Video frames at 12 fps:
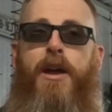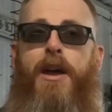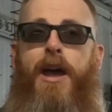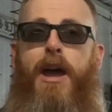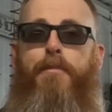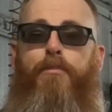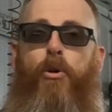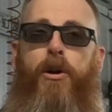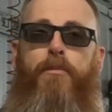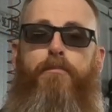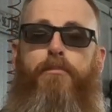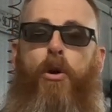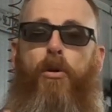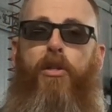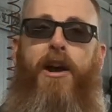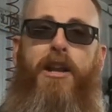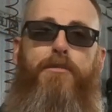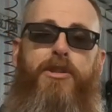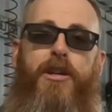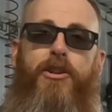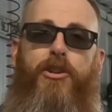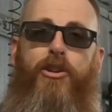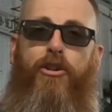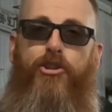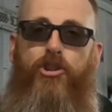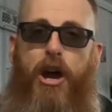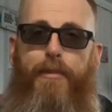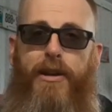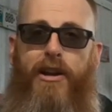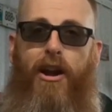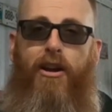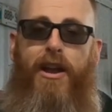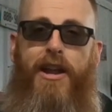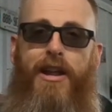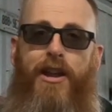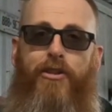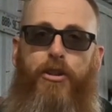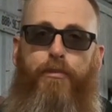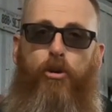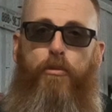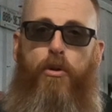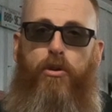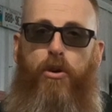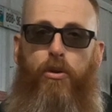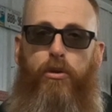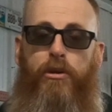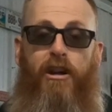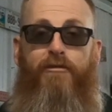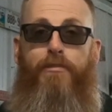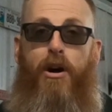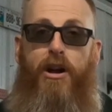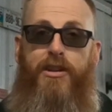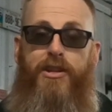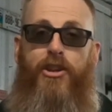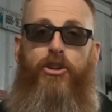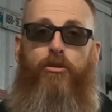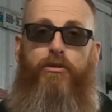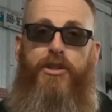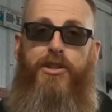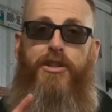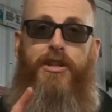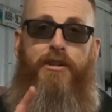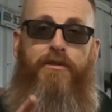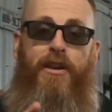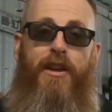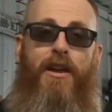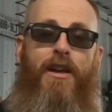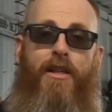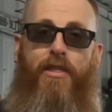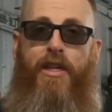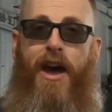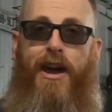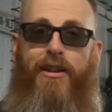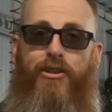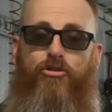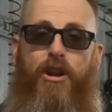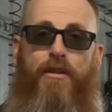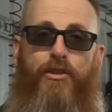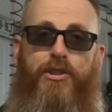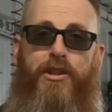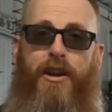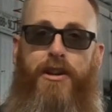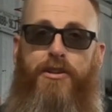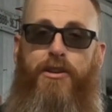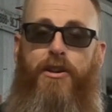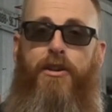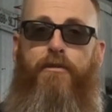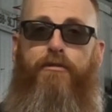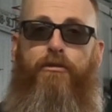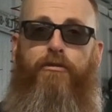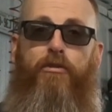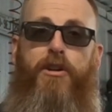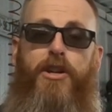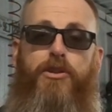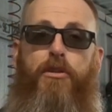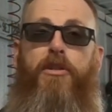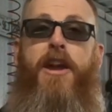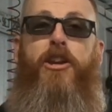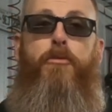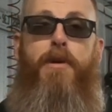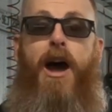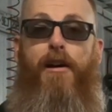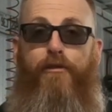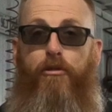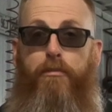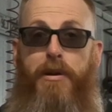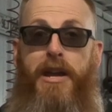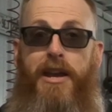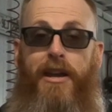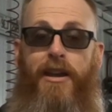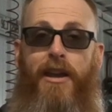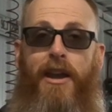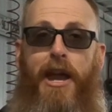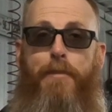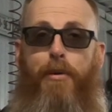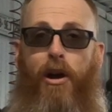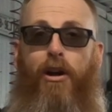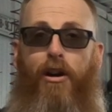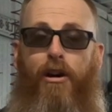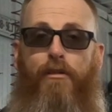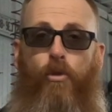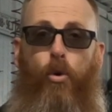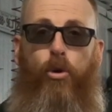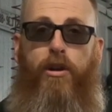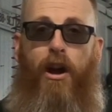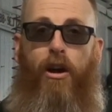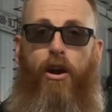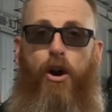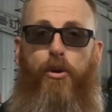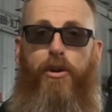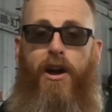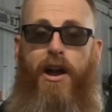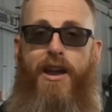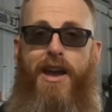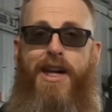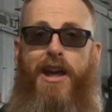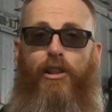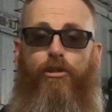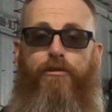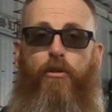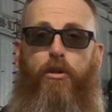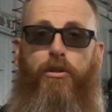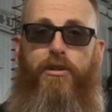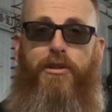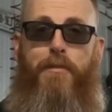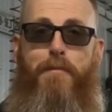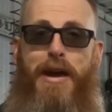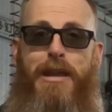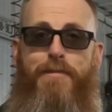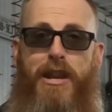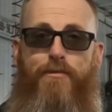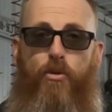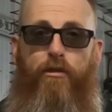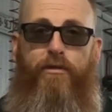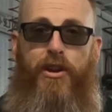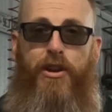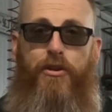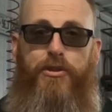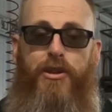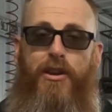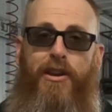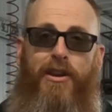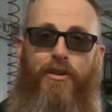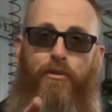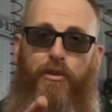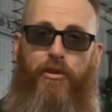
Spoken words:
and put both items into your shopping cart and enter the promo code GloveBox and you'll receive that travel size for free. So thank you, Matt, for being a part of Old Car Auto Guy, and I look forward to many, many more videos with